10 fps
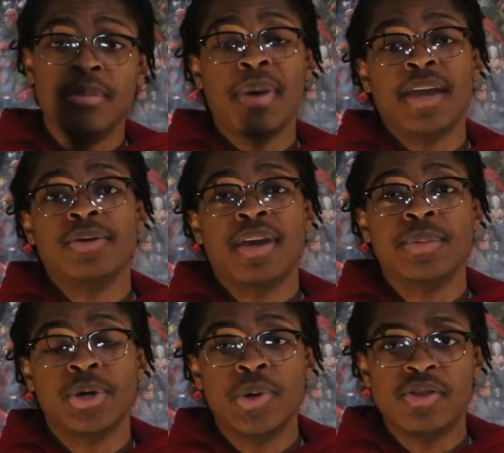a
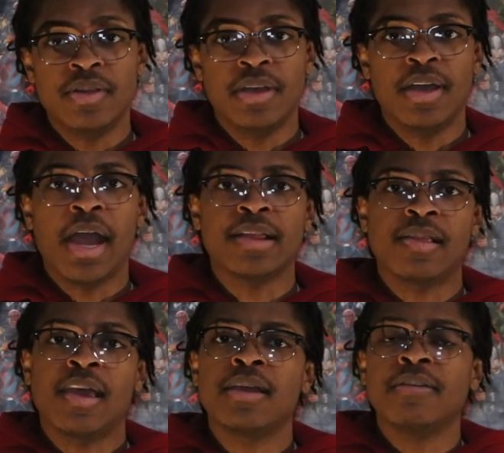biochemical engineer, I
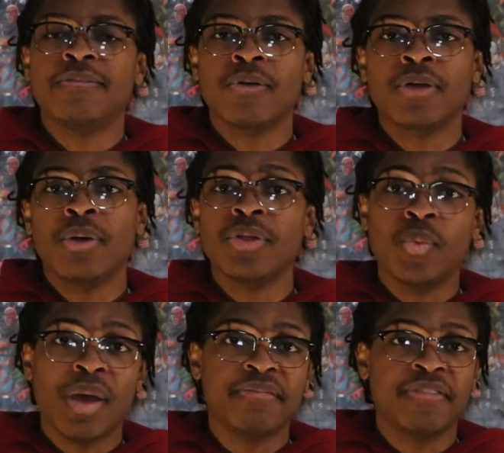decided to forego the
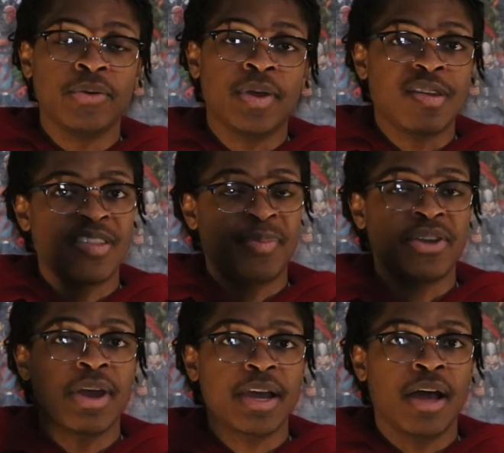web fluid and
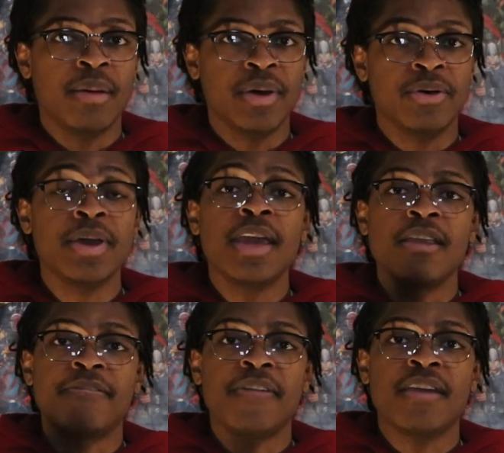spinneret combo
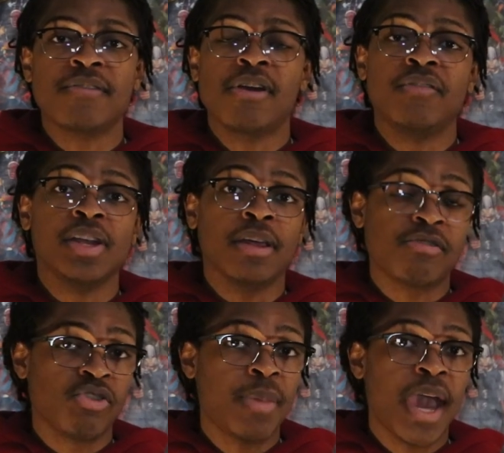in favor of an
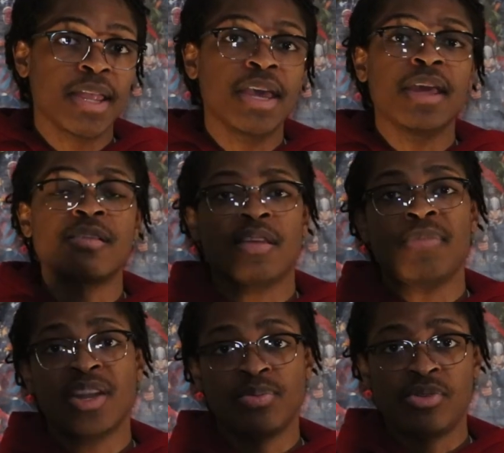electromagnet and some metal